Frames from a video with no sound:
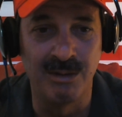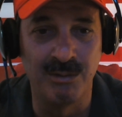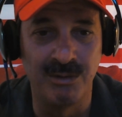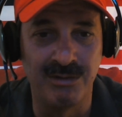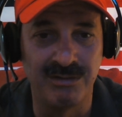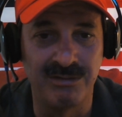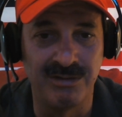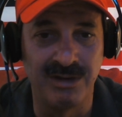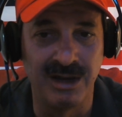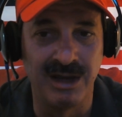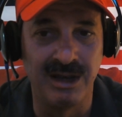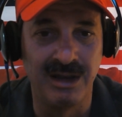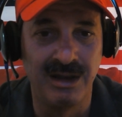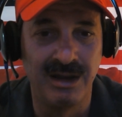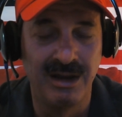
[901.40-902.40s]
I would just
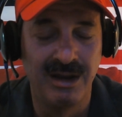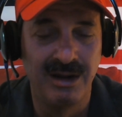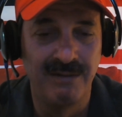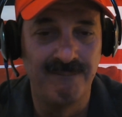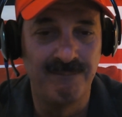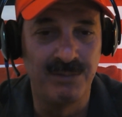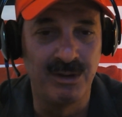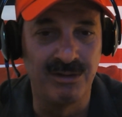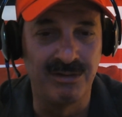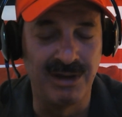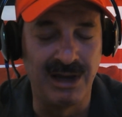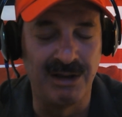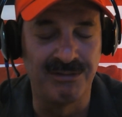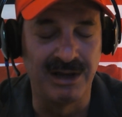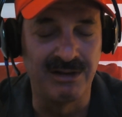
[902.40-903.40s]
say, it
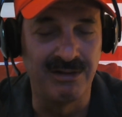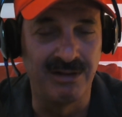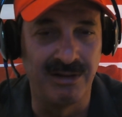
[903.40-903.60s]
sounds like